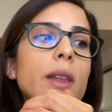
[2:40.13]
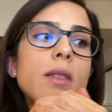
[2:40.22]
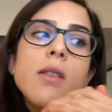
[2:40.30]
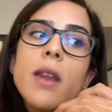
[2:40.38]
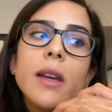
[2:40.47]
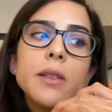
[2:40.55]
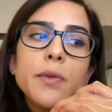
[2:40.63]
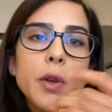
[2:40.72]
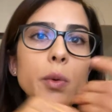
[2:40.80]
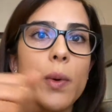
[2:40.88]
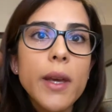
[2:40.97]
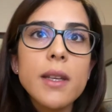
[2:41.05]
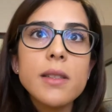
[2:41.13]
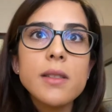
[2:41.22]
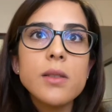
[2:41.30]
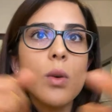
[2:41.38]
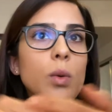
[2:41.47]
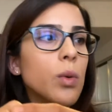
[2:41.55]
in the next few
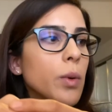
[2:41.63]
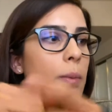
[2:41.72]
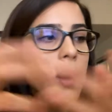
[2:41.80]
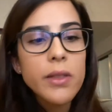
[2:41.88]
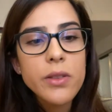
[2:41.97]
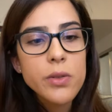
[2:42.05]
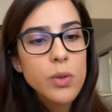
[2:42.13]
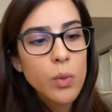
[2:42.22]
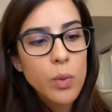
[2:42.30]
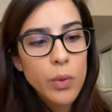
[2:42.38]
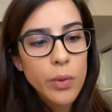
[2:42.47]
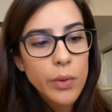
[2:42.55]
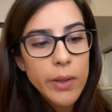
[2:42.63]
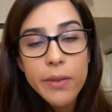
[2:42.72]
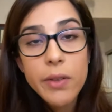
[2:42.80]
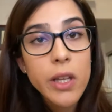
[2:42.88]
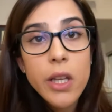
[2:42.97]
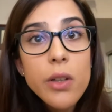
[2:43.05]
weeks or months or
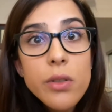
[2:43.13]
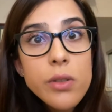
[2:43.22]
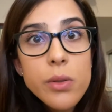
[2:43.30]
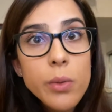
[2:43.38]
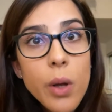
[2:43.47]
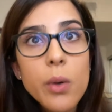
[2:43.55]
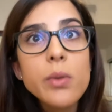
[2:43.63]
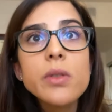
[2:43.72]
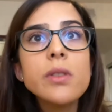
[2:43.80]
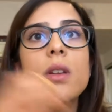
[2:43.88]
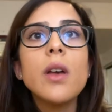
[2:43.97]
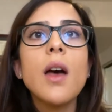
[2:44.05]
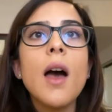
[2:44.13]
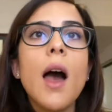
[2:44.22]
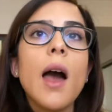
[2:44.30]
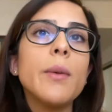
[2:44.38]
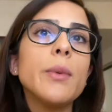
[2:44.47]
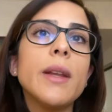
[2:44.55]
even years, who knows,
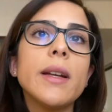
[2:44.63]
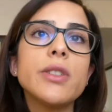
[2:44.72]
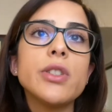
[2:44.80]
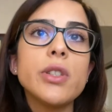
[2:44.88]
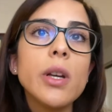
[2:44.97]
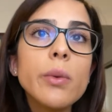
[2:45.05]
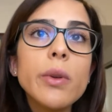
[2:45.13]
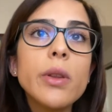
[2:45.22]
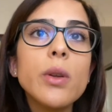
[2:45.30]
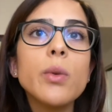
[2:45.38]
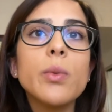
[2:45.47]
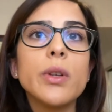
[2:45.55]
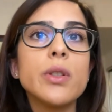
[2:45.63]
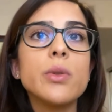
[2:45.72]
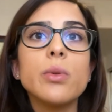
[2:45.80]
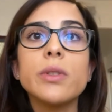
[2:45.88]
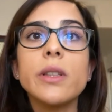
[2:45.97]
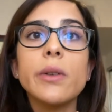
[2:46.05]
I would like to share with you what a
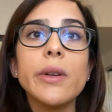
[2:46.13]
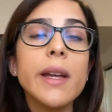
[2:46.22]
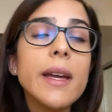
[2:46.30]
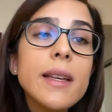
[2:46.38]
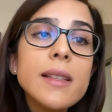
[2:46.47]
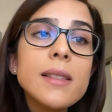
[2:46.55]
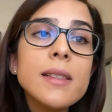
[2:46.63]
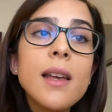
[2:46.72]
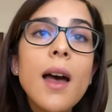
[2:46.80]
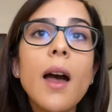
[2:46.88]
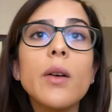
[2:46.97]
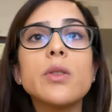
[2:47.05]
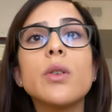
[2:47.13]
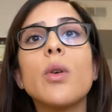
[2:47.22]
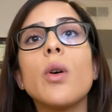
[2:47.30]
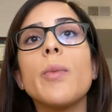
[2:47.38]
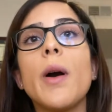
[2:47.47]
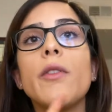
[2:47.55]
dual degree is, how to
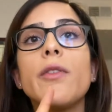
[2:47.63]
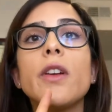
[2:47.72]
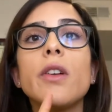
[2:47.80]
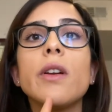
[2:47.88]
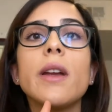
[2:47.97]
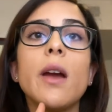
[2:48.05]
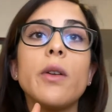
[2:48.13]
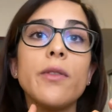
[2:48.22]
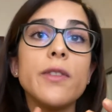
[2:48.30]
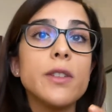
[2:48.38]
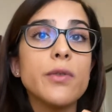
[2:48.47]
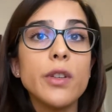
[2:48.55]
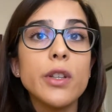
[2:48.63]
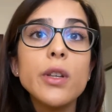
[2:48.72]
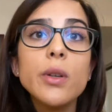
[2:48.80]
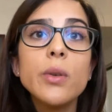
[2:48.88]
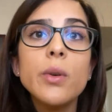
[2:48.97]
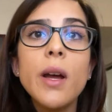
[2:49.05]
go about figuring out if it's for
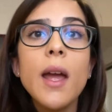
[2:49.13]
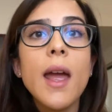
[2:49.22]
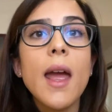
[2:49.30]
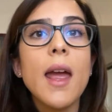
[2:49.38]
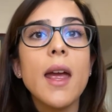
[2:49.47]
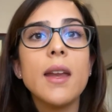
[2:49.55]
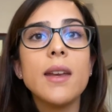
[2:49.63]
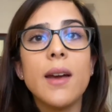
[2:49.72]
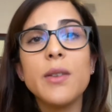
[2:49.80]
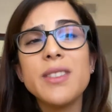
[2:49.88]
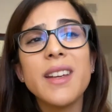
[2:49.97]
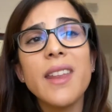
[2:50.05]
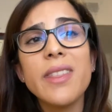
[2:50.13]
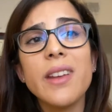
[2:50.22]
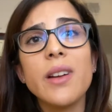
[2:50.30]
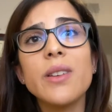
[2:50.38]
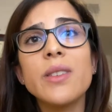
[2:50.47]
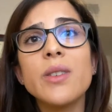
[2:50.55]
you, and how to get
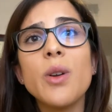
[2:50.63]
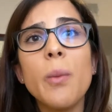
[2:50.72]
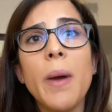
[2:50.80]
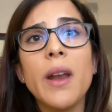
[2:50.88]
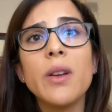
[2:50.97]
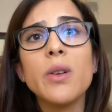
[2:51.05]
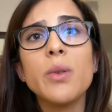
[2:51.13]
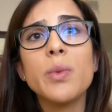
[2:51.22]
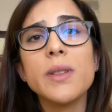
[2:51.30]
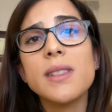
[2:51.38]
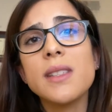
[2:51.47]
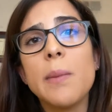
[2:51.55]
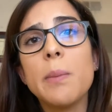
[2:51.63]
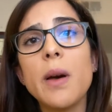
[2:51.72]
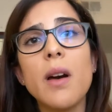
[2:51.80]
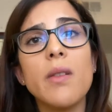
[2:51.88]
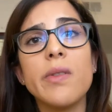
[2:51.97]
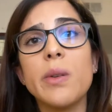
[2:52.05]
there, no matter what step
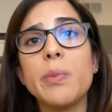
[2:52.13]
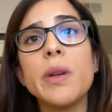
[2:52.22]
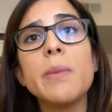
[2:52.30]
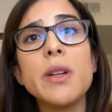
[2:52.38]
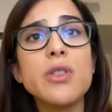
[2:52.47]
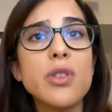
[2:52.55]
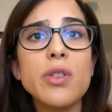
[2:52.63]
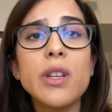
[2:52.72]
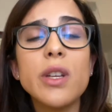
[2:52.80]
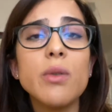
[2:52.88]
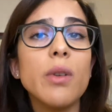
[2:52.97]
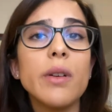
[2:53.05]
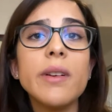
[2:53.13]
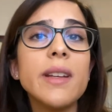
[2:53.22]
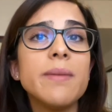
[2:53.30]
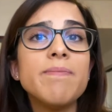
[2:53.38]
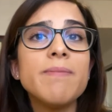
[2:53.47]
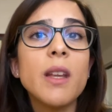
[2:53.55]
of the pre-med journey you are
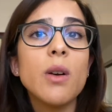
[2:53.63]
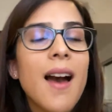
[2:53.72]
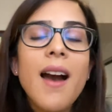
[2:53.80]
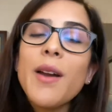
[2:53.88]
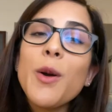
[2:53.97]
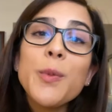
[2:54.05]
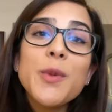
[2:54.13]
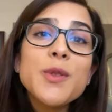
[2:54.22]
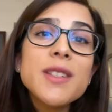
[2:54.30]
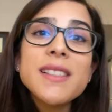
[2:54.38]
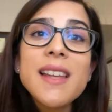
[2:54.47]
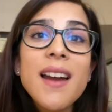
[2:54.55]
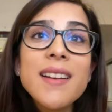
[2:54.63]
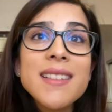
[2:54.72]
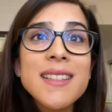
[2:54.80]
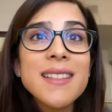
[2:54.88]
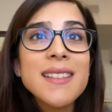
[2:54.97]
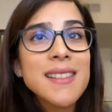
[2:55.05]
in. I hope you decide
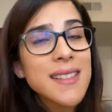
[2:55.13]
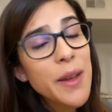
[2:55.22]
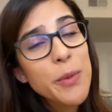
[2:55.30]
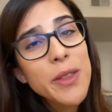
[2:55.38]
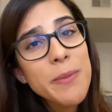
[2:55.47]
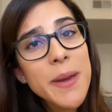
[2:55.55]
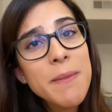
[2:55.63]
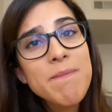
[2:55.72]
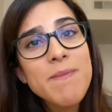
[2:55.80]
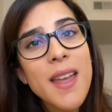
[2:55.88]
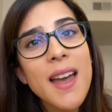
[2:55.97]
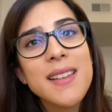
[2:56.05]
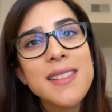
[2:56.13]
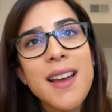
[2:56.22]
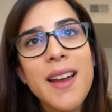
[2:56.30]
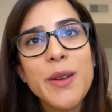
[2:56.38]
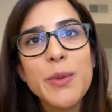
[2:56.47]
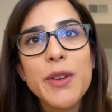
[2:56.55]
to stay with me as
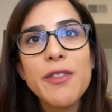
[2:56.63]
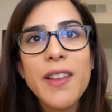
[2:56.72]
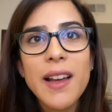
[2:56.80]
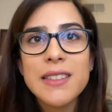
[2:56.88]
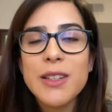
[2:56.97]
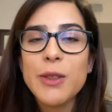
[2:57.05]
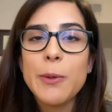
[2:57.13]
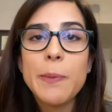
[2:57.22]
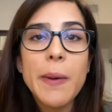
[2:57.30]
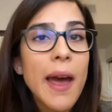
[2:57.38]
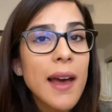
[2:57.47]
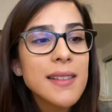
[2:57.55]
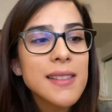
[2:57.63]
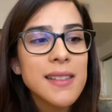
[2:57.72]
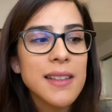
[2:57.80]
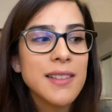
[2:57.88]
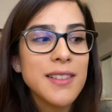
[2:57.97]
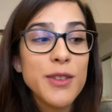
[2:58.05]
I reflect on the past
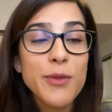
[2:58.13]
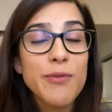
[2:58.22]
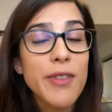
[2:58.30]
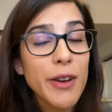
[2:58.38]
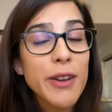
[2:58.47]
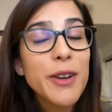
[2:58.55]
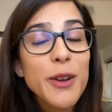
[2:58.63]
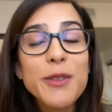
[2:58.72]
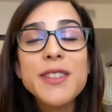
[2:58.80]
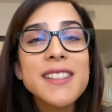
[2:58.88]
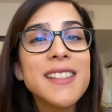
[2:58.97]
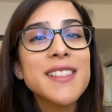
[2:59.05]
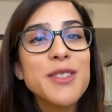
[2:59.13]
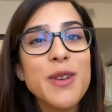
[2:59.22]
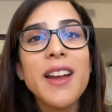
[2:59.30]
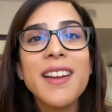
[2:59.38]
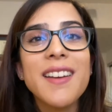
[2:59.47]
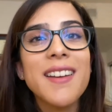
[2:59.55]
and very nervously
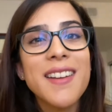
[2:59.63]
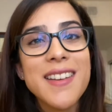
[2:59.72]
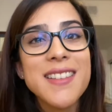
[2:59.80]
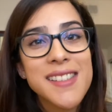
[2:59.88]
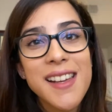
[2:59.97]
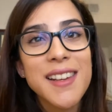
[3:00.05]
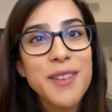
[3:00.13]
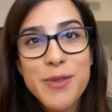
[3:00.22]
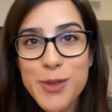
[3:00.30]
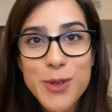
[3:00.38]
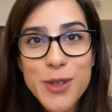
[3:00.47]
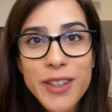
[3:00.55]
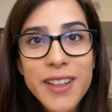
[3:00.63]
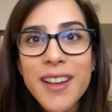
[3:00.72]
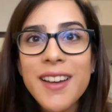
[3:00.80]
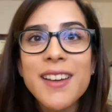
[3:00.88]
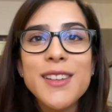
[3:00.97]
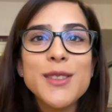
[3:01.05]
trek an exciting future.
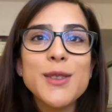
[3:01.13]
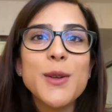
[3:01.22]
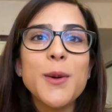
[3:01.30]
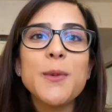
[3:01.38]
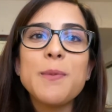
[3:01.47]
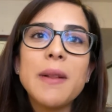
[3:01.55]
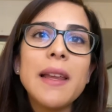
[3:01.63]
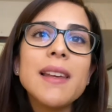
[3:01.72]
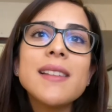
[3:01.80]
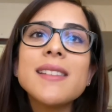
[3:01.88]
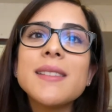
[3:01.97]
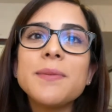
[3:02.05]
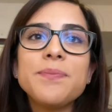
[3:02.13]
So please